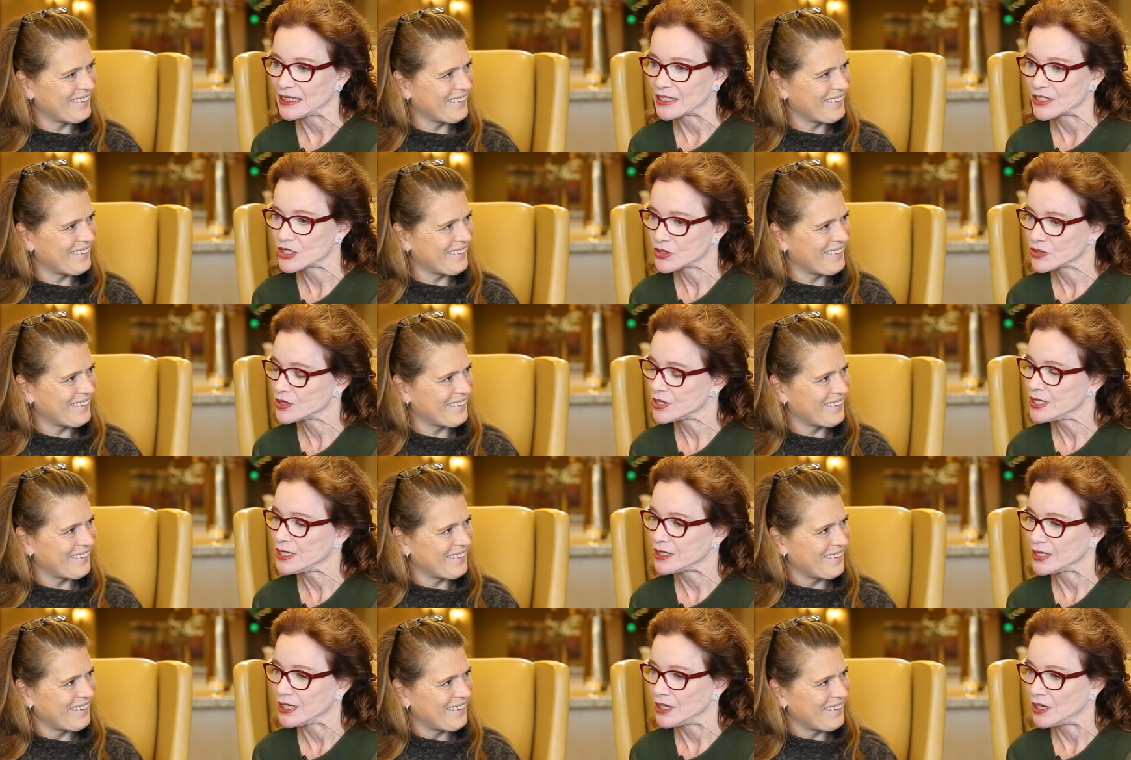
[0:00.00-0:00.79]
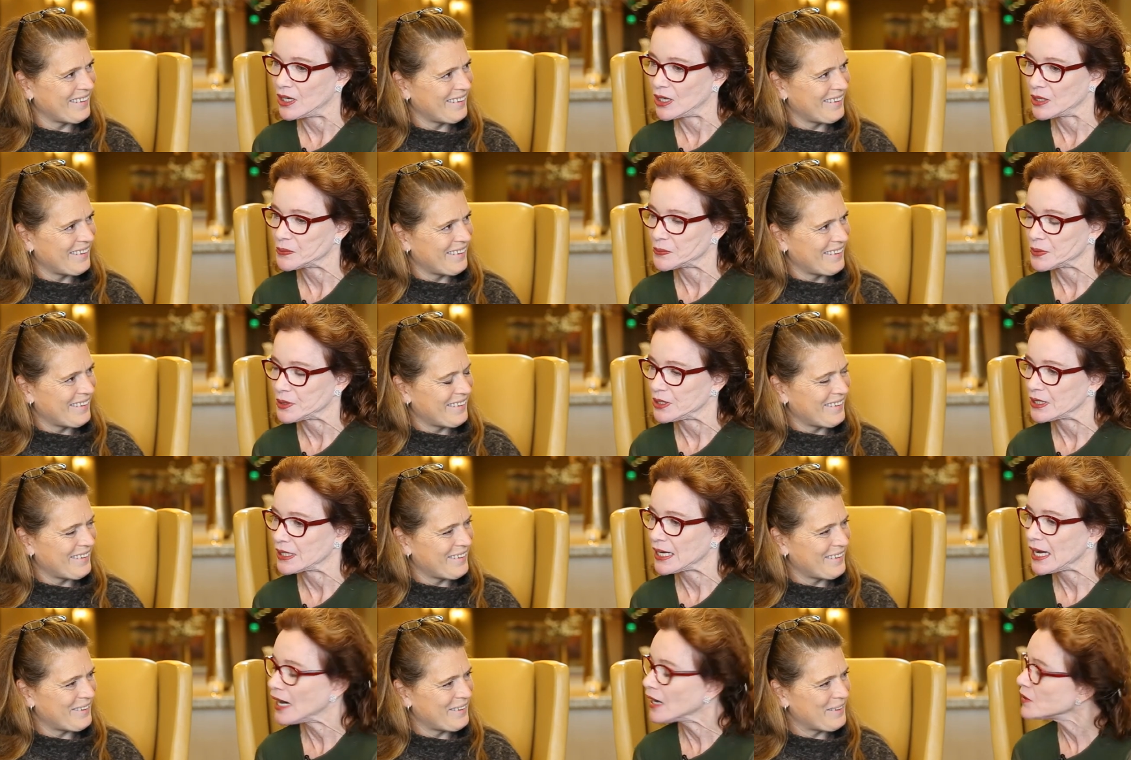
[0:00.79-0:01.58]
Speaker 1: extraordinary
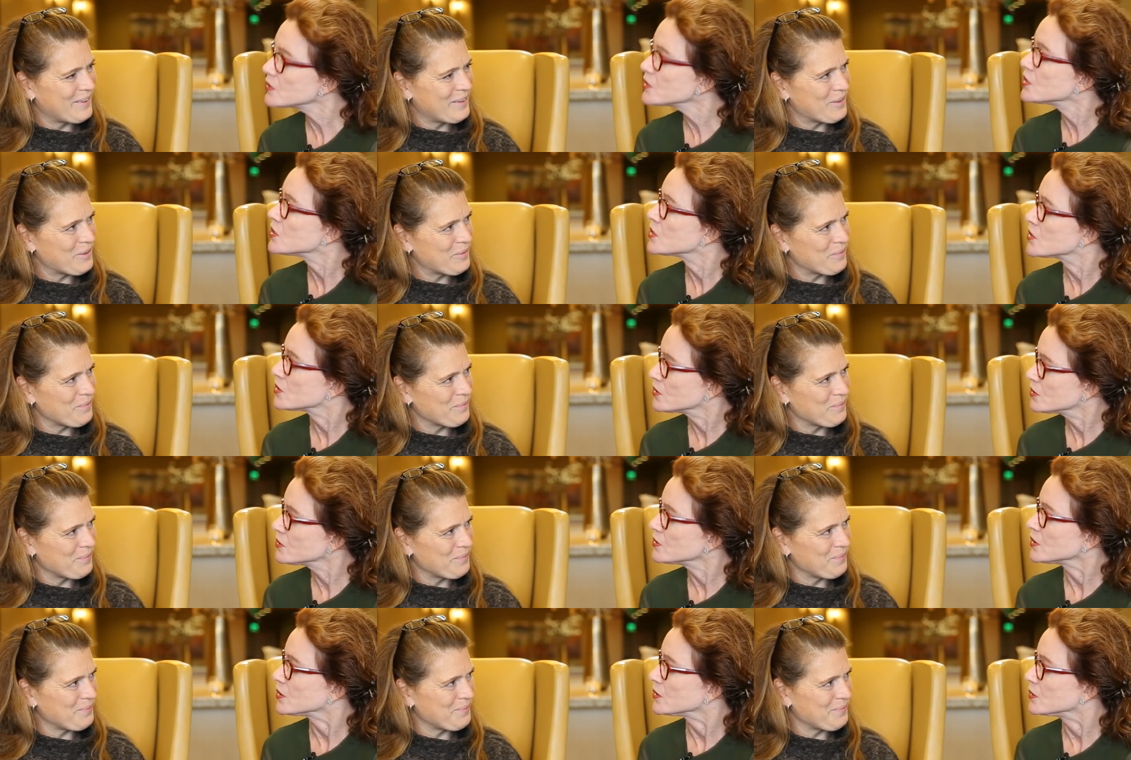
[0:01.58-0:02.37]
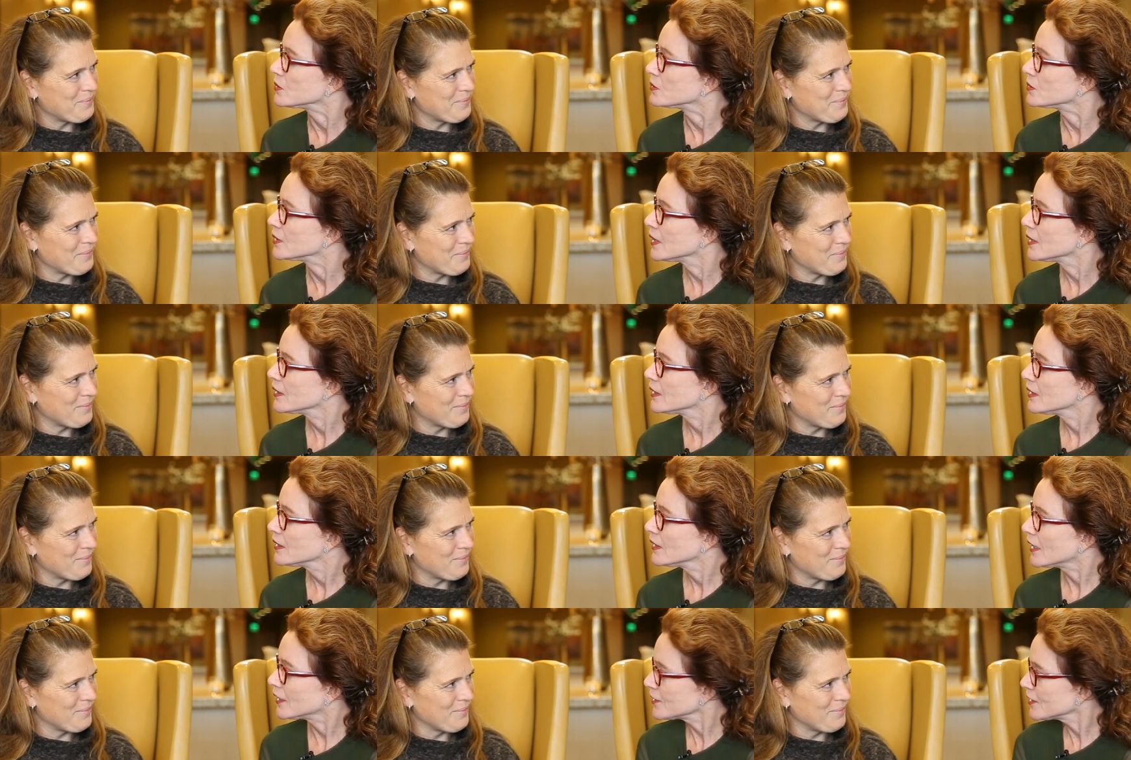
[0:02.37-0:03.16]
artwork. How do you?
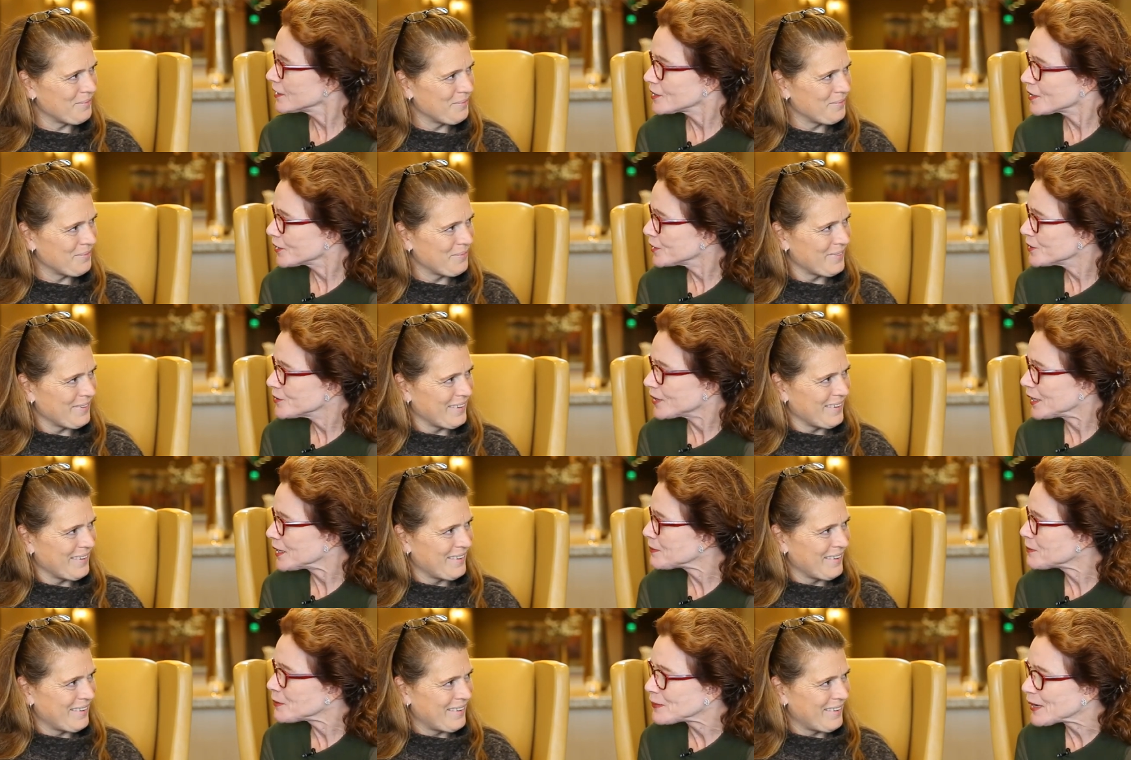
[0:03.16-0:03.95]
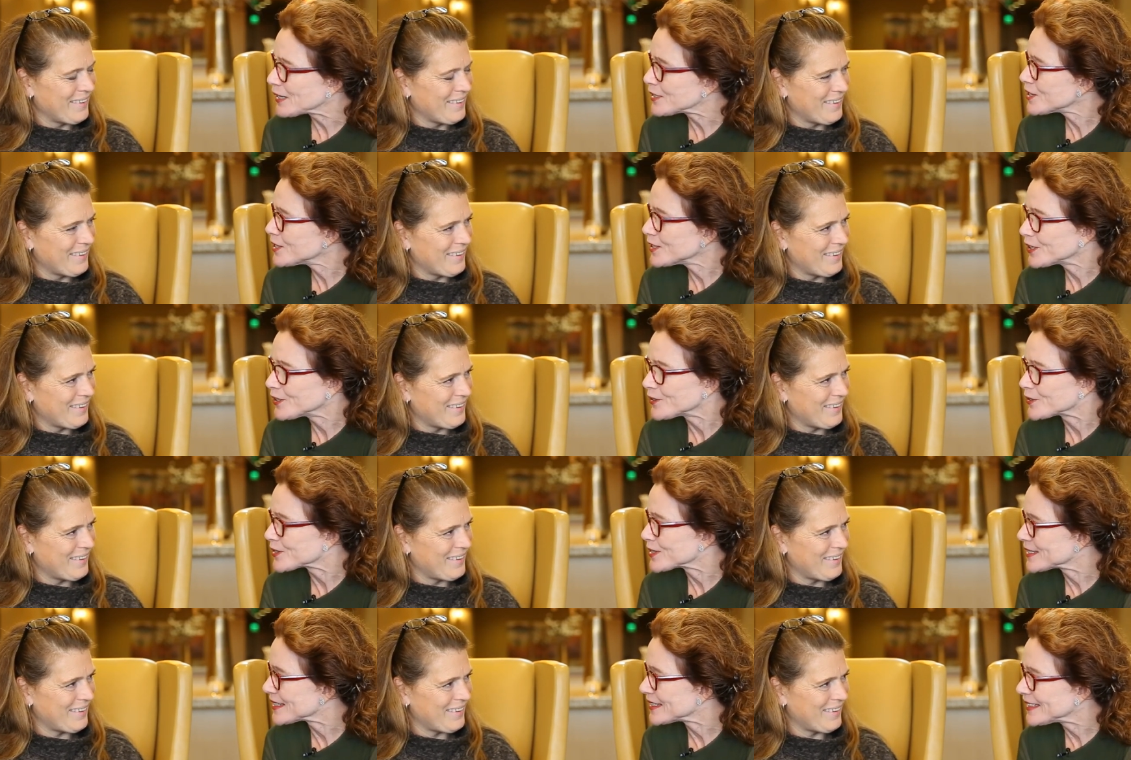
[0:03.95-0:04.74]
Are you, I'm imagining you're
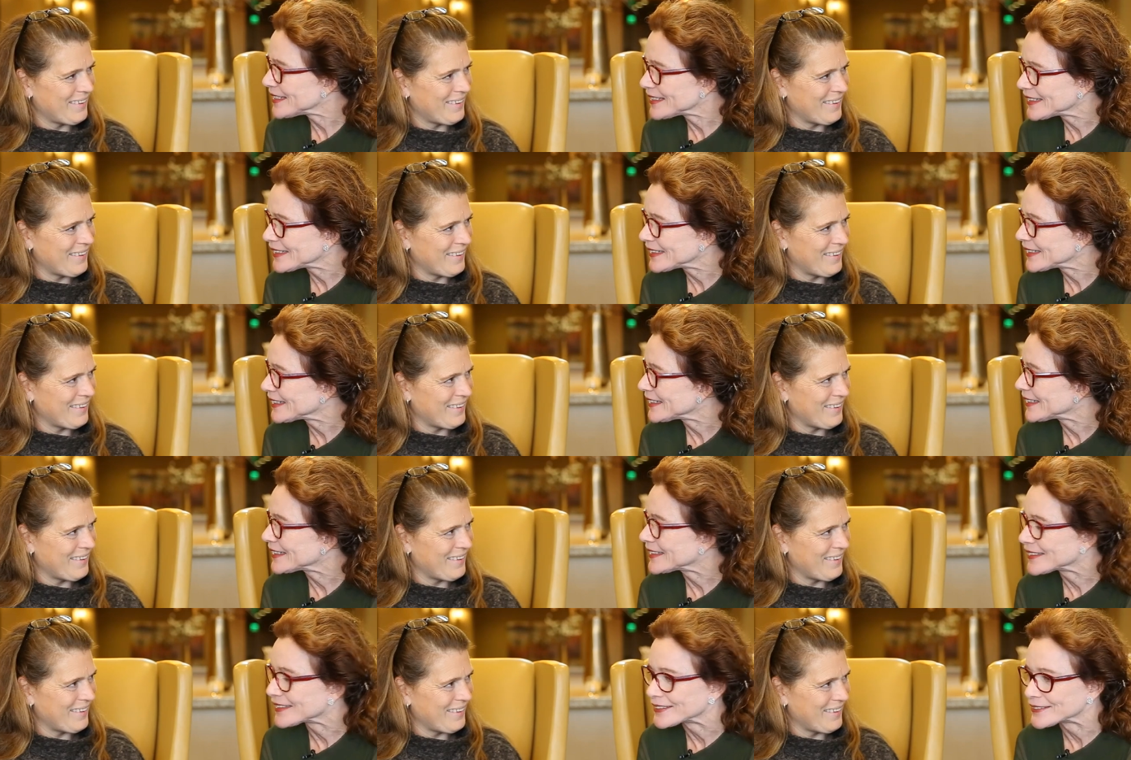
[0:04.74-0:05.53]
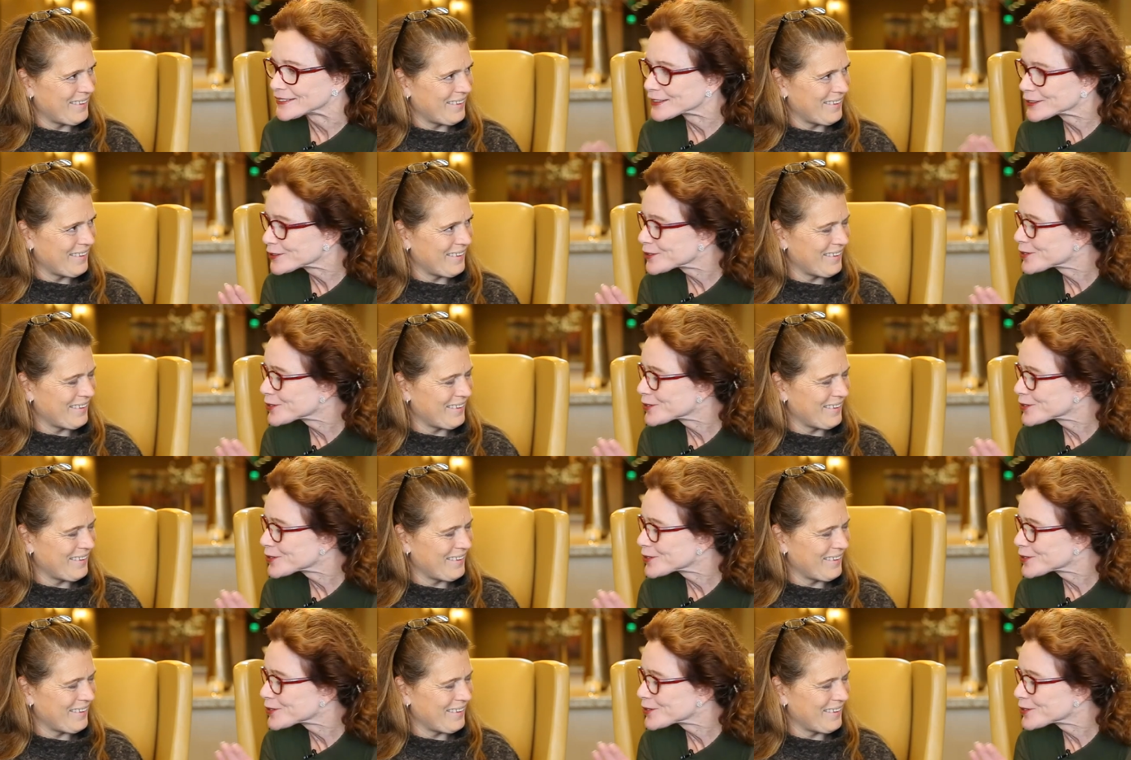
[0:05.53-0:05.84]
sitting in a little